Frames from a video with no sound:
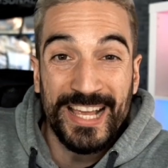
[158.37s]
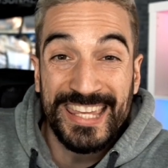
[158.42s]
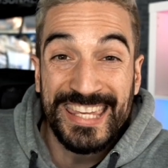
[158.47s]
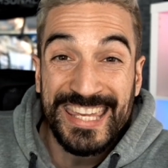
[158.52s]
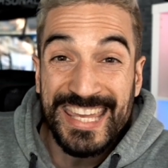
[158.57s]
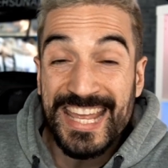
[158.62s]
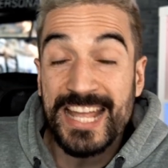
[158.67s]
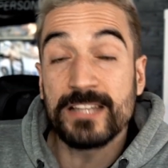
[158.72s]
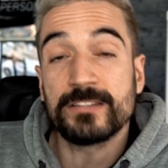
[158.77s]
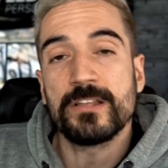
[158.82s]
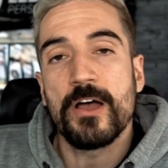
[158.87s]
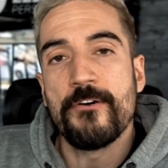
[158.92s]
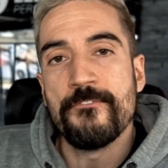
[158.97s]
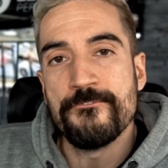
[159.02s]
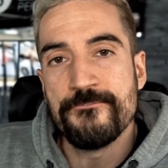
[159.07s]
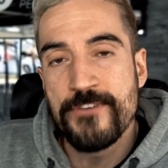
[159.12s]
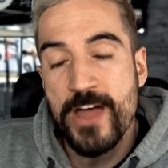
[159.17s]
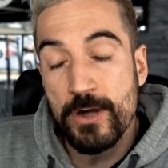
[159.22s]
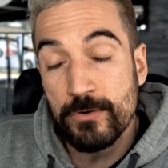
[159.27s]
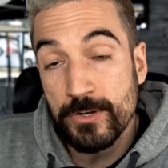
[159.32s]
I can't
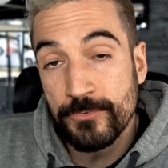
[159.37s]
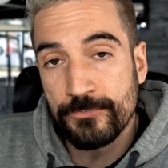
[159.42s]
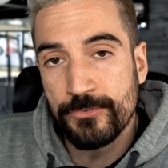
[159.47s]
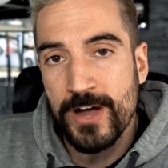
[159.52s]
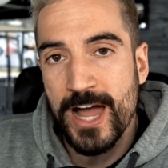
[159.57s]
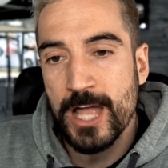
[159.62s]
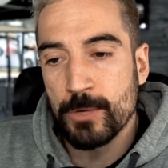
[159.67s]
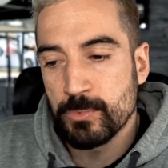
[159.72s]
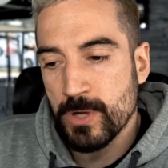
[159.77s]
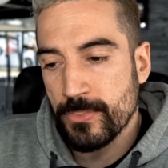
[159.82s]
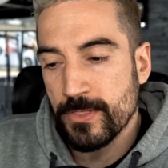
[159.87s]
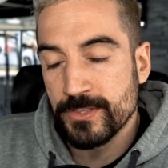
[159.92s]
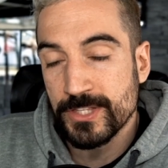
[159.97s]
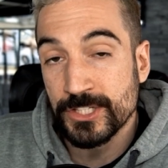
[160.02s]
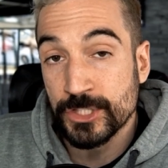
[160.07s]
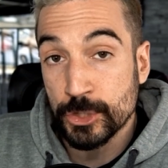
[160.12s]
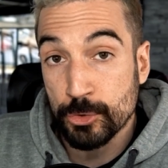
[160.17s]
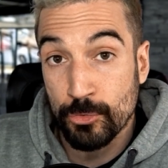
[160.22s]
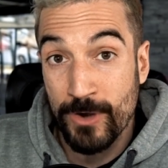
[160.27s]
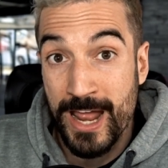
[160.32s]
verify whether
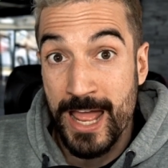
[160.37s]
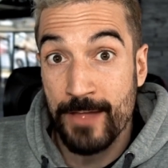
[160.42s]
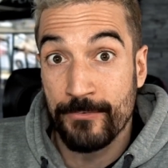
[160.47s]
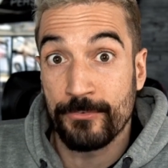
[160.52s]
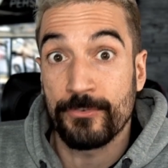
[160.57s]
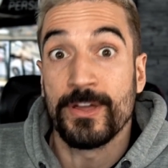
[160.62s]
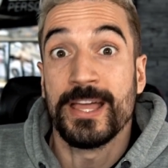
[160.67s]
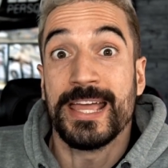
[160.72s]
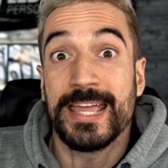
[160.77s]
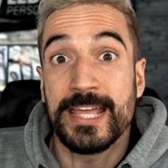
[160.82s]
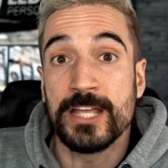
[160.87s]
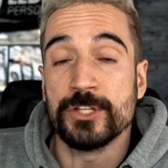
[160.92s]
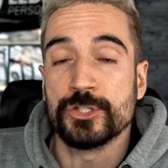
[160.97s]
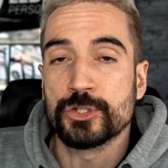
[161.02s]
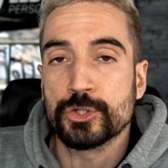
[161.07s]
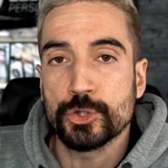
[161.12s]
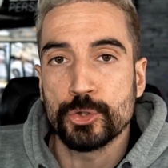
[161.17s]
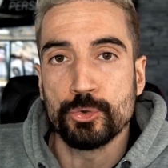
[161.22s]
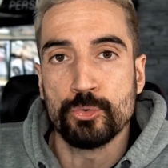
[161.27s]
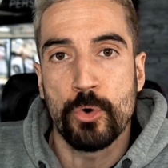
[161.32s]
this graph
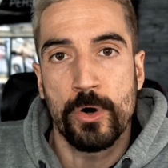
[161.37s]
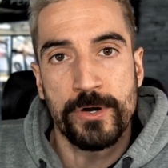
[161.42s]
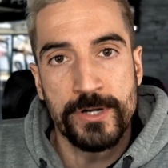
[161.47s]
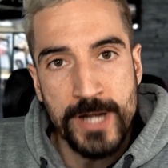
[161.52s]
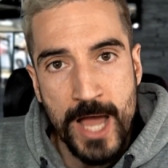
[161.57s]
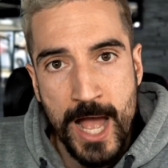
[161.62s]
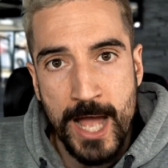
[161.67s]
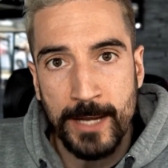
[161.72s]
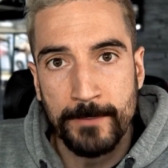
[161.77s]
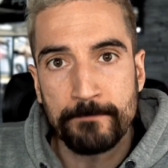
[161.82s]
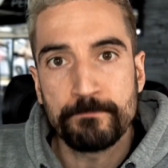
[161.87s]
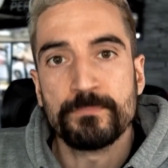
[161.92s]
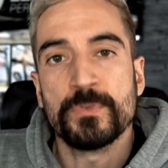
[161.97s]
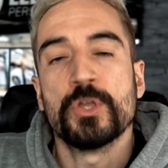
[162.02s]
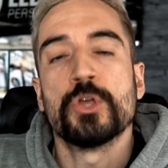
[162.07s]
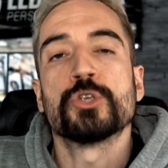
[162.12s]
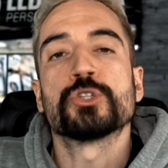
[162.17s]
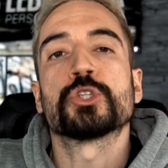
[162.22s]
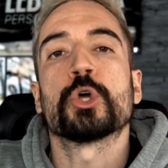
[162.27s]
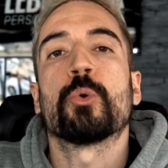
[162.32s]
is true or not.
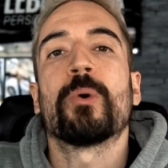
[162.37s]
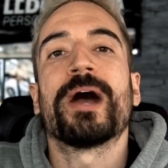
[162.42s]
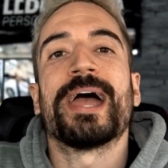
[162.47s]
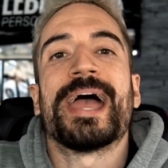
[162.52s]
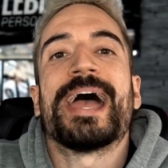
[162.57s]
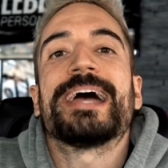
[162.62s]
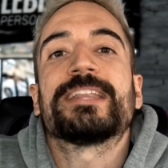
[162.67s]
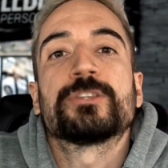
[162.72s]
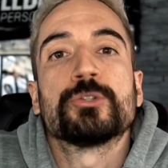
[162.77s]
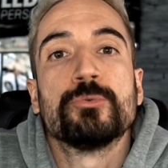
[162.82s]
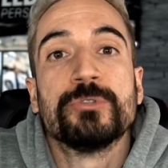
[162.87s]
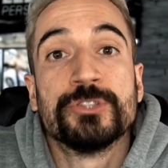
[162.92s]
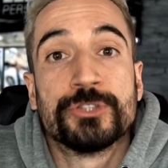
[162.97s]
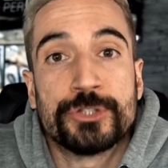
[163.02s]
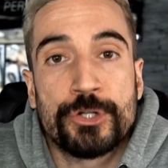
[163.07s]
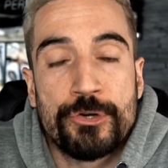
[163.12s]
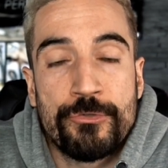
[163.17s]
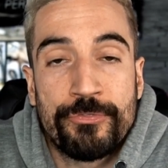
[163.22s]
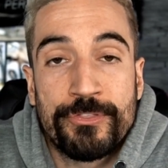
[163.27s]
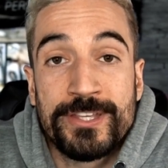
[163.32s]
So I had to
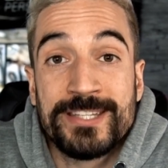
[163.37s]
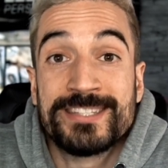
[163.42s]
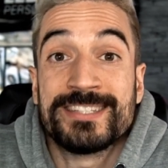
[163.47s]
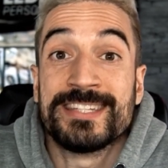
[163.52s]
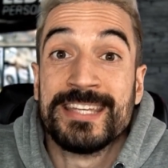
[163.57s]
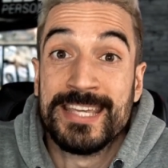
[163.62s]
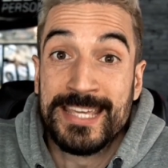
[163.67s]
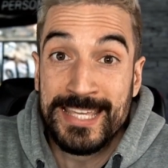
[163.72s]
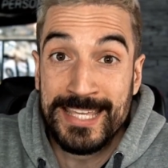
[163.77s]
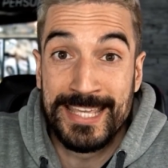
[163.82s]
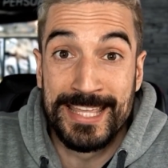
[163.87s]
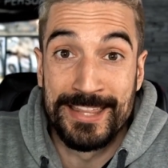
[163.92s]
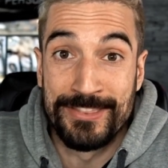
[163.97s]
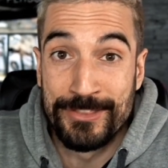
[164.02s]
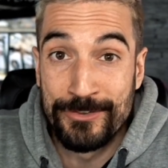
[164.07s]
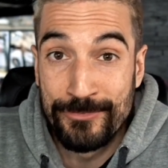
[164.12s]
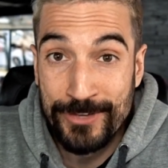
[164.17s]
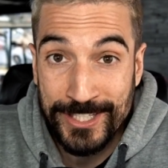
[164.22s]
insert this in the